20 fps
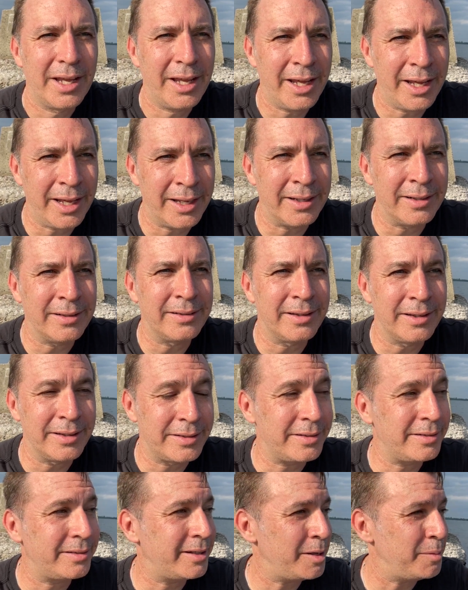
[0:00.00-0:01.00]
And
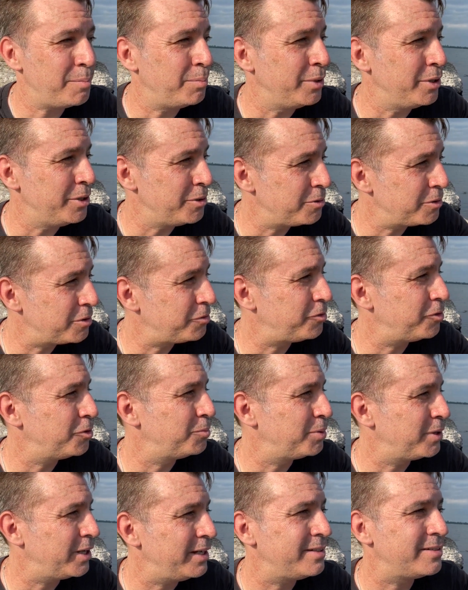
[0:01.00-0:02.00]
this is a beautiful
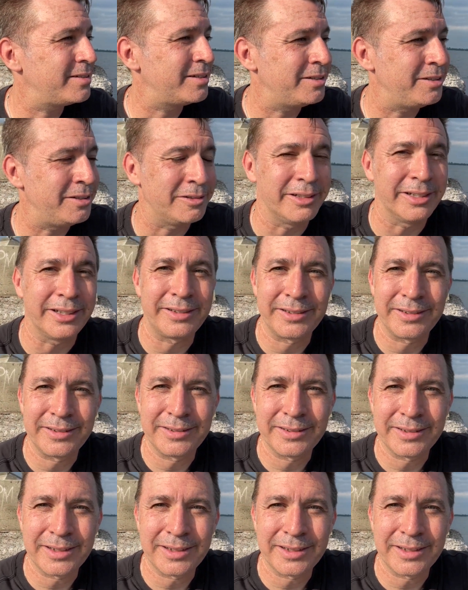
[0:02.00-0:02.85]
place to do it.